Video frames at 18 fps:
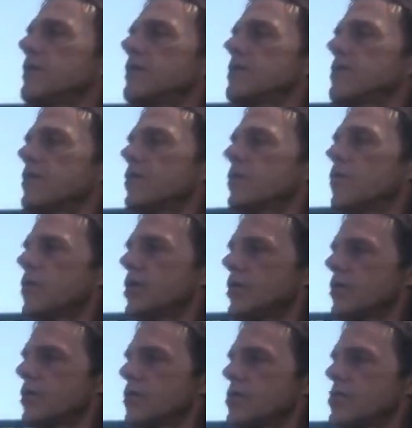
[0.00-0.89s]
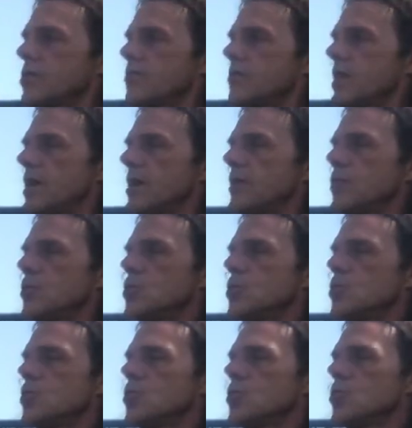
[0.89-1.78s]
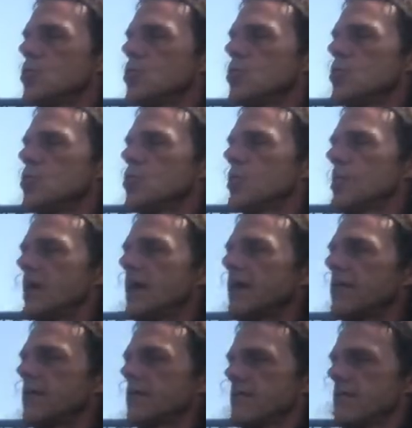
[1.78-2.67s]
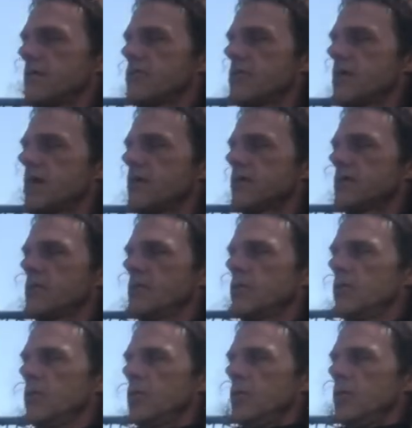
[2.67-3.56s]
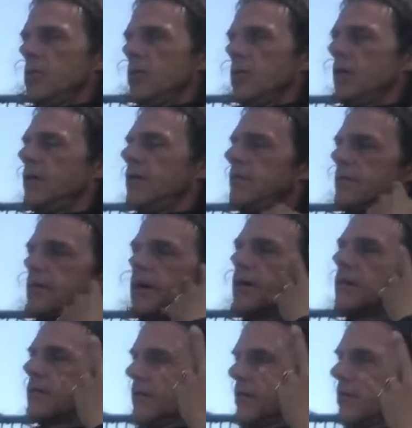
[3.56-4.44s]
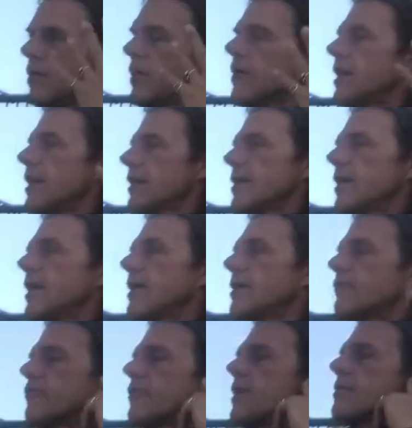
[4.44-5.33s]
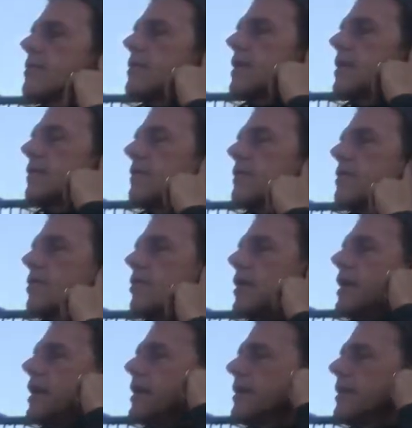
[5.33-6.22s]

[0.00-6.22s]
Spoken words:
So you want to use your belly, yeah. Then the chest, yeah. Then, you know, like let it resonate in your head.